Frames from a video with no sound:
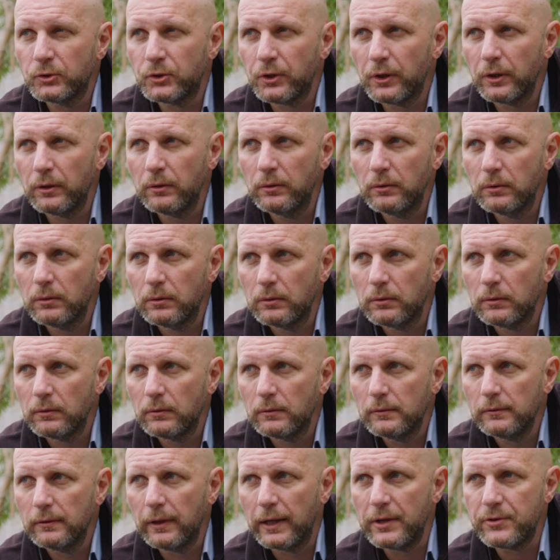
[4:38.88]
zoo
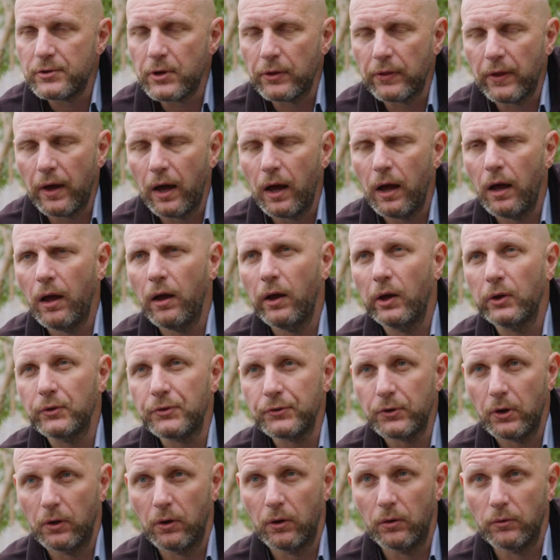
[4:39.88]
is at the
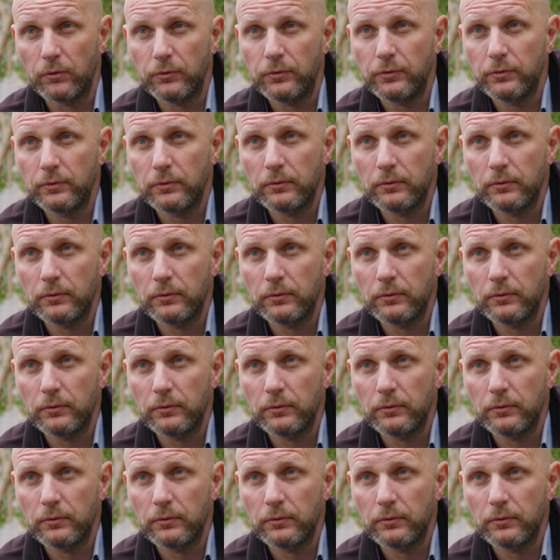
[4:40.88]
heart of